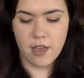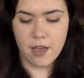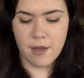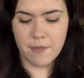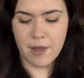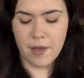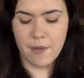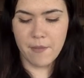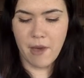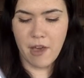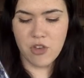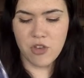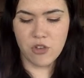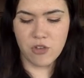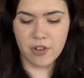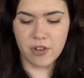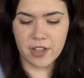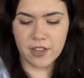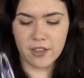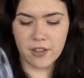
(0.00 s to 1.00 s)
I'm not
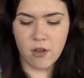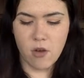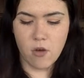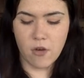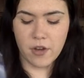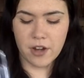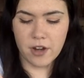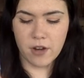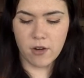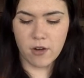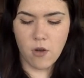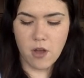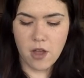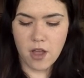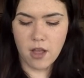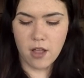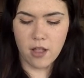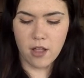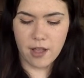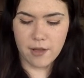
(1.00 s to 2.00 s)
measuring the coconut
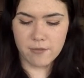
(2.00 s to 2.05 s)
oil.